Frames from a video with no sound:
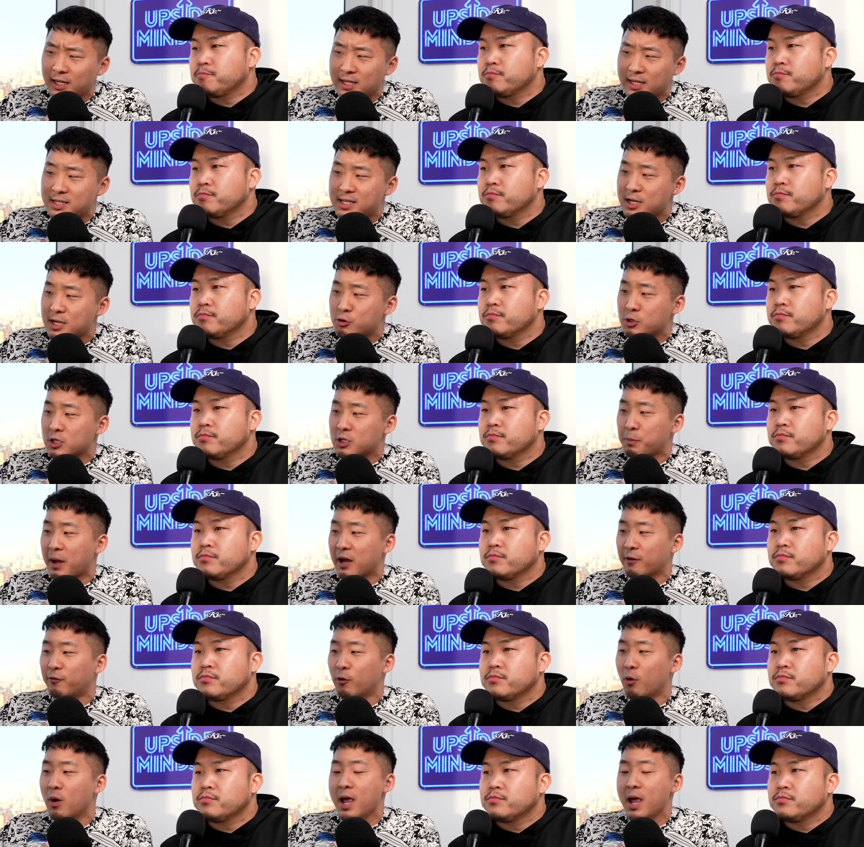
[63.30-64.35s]
Speaker 1: it is
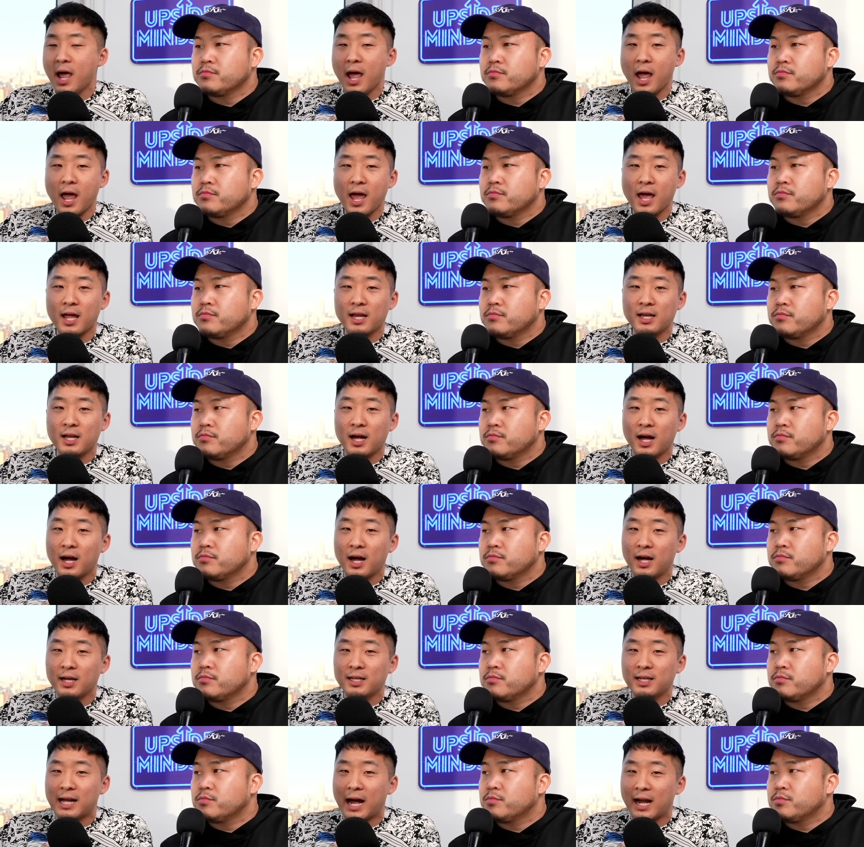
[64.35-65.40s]
disrespectful, and uh,
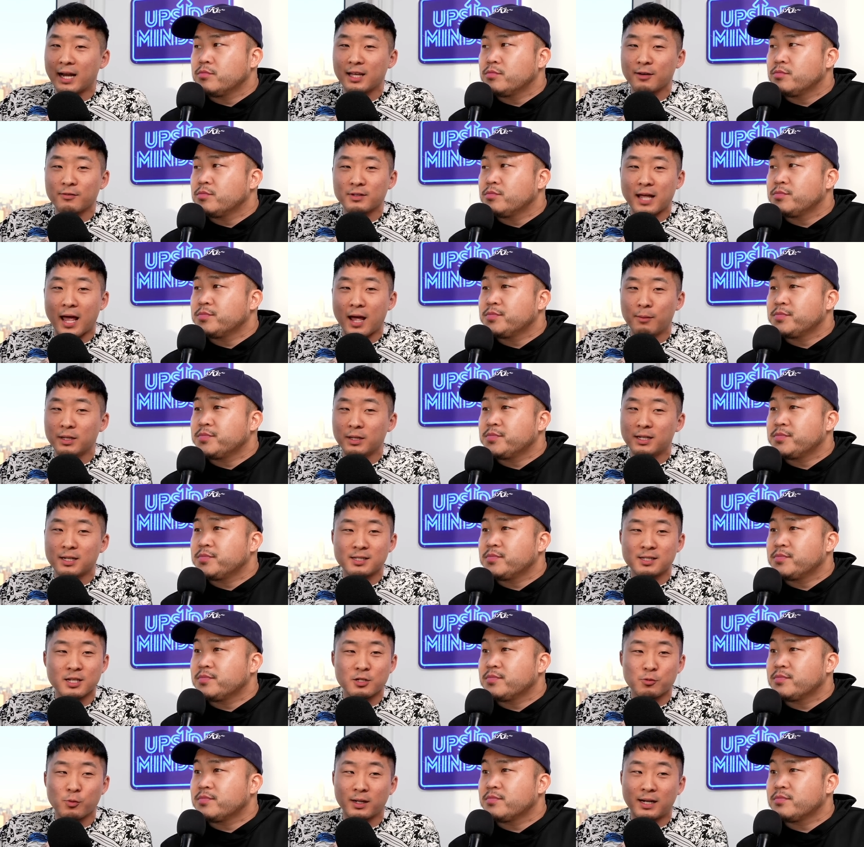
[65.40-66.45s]
you got to give it to Emily because
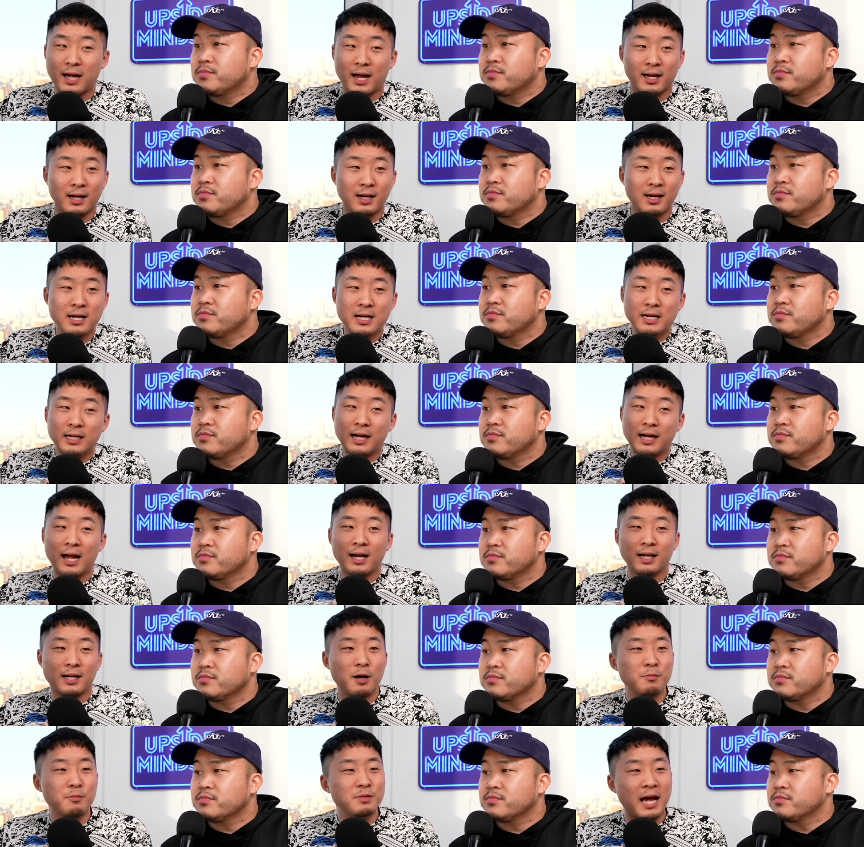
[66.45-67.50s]
this one kind of kind
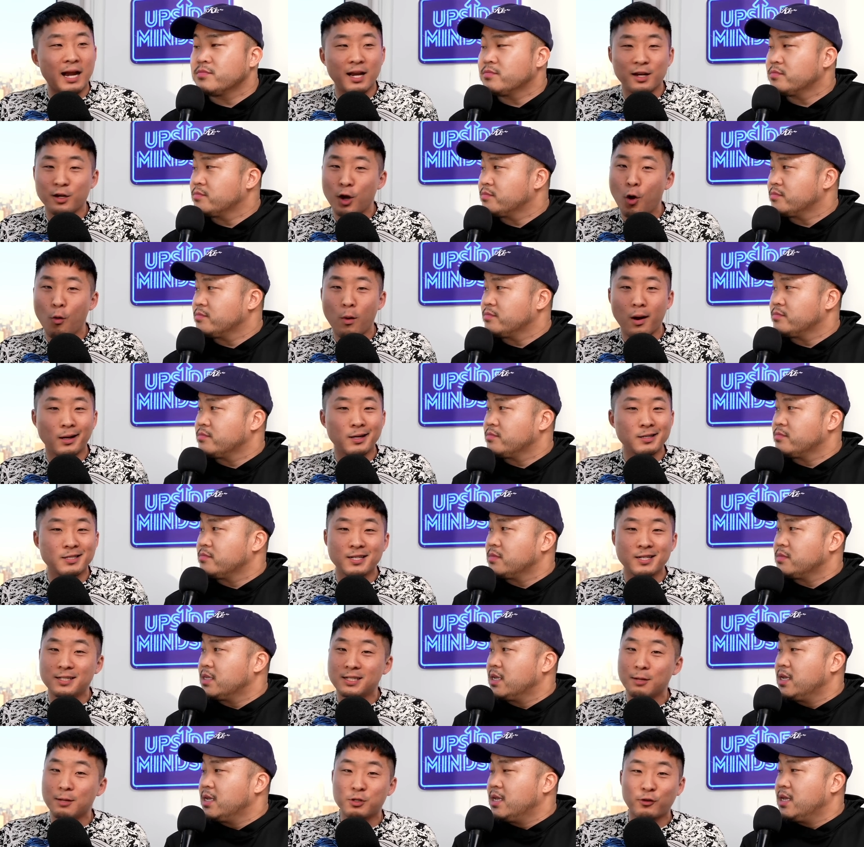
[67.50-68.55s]
of comes out of nowhere because she
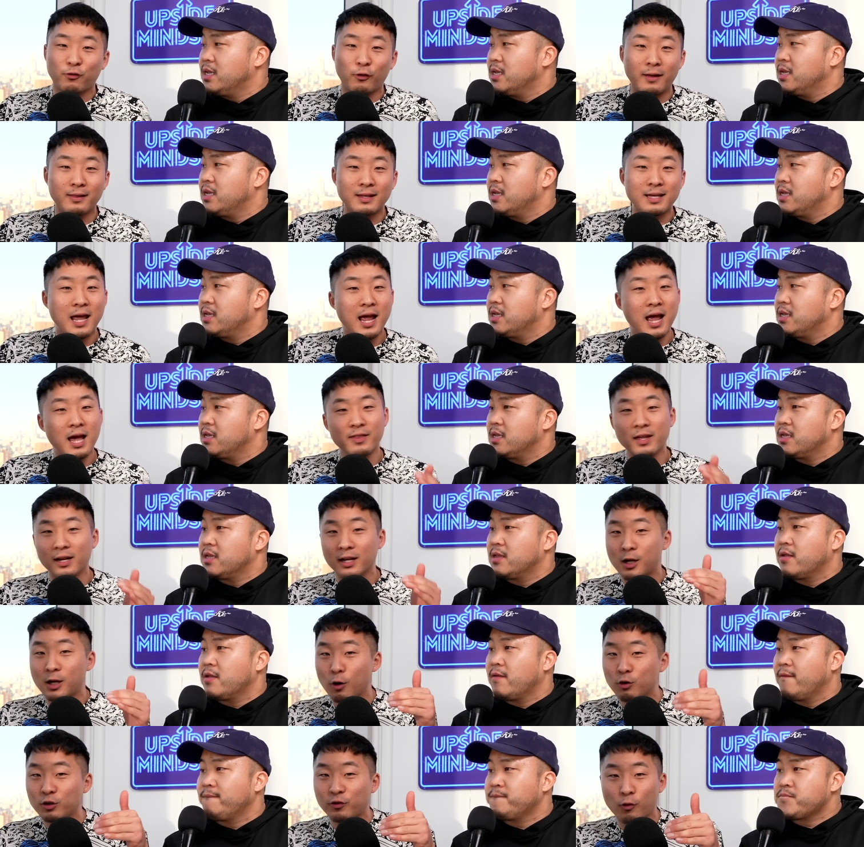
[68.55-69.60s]
seems friendly, and then it
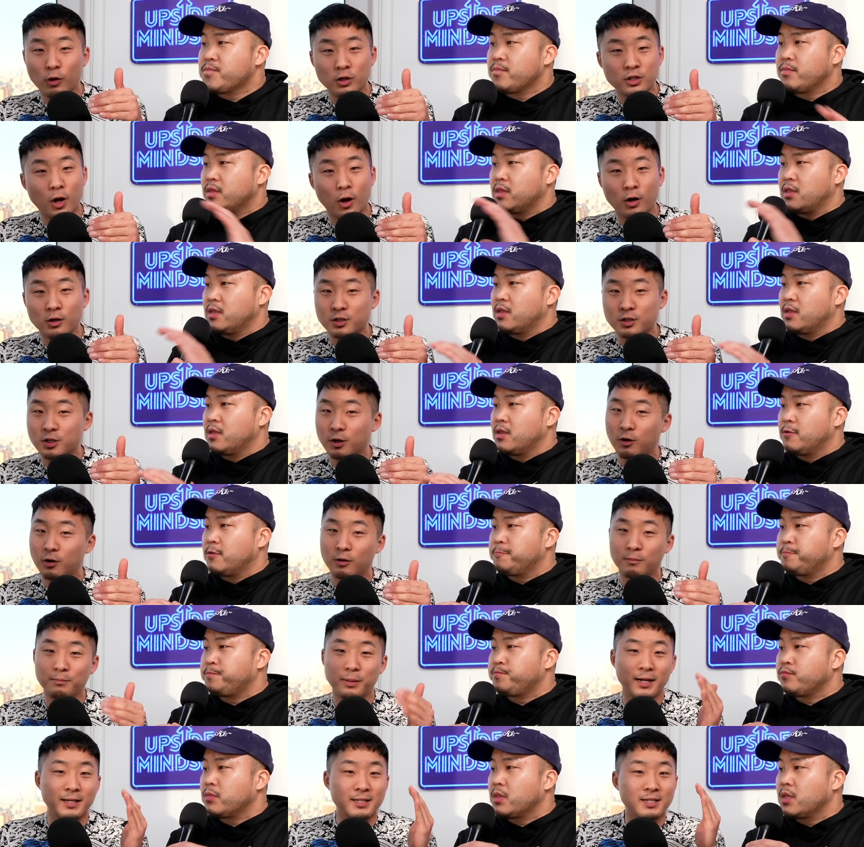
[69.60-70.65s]
goes for a dark
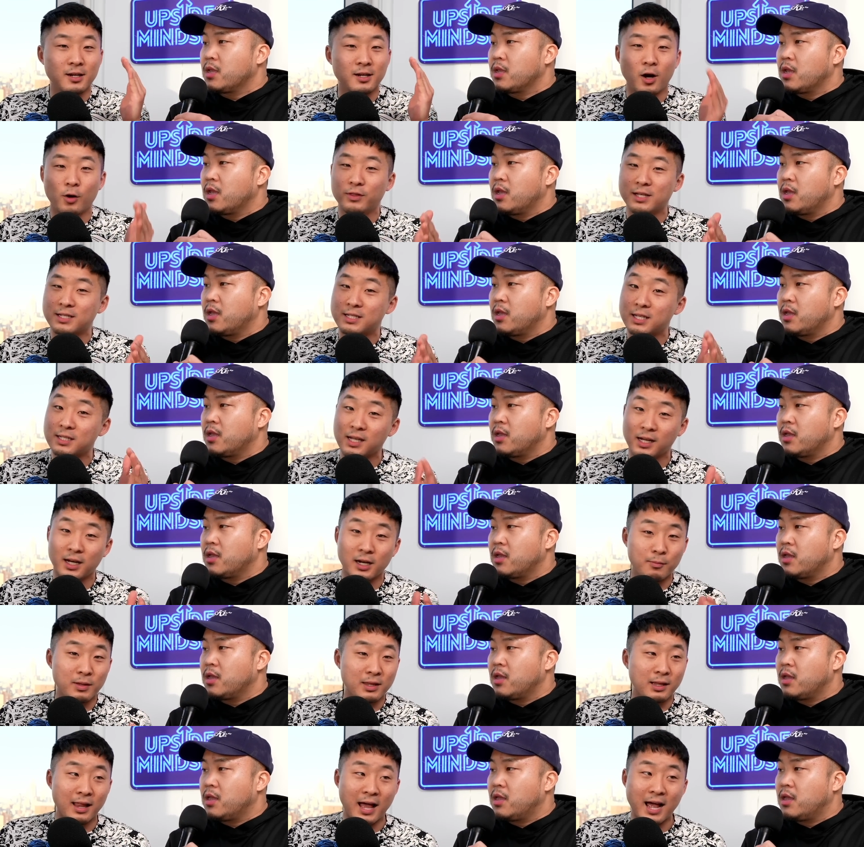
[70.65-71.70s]
turn. But you know, this isn't going to
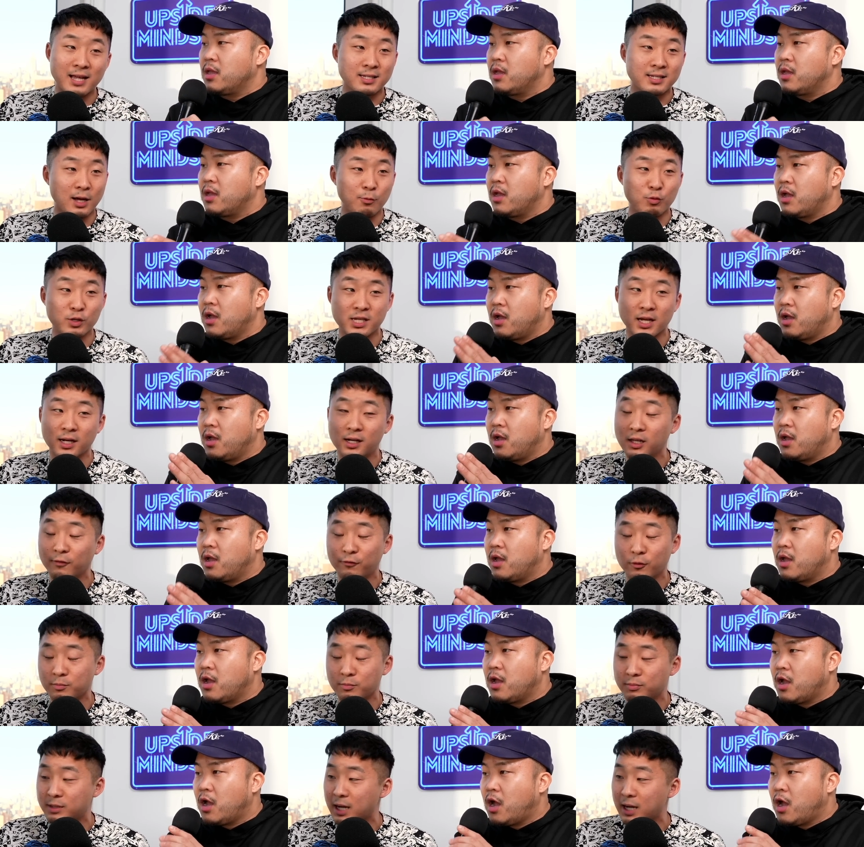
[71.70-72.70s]
be the last time we see a clip from